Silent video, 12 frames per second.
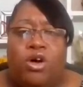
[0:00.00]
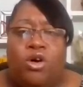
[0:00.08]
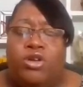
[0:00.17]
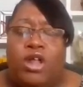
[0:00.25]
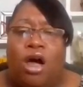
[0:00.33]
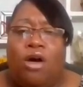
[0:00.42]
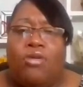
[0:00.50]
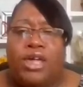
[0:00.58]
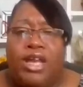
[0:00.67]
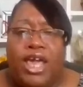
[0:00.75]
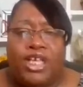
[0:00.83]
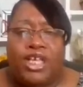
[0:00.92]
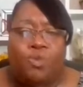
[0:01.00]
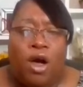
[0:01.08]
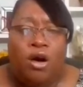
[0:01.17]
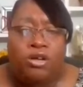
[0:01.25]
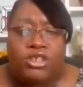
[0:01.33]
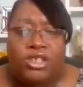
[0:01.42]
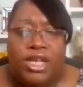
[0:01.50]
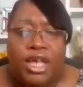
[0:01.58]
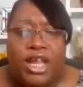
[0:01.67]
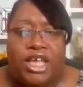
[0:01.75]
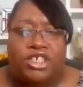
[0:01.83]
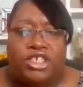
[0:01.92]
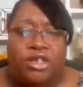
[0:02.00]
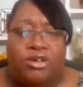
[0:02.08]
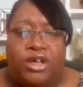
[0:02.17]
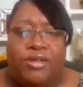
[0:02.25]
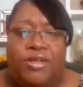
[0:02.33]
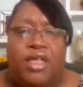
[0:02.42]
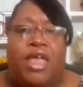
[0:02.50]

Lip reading: who don't get the exposure that they should